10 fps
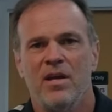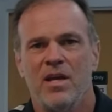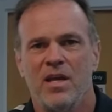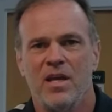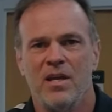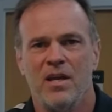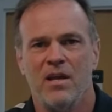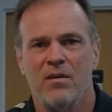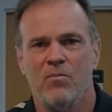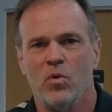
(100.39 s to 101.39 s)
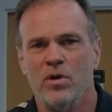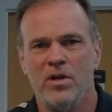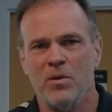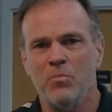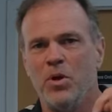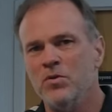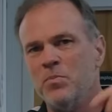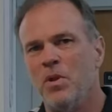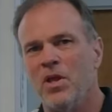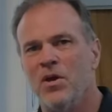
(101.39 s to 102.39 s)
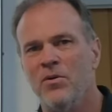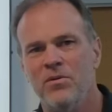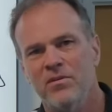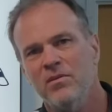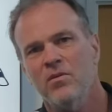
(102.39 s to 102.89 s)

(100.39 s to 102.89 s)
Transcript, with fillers: And um, or you can post below,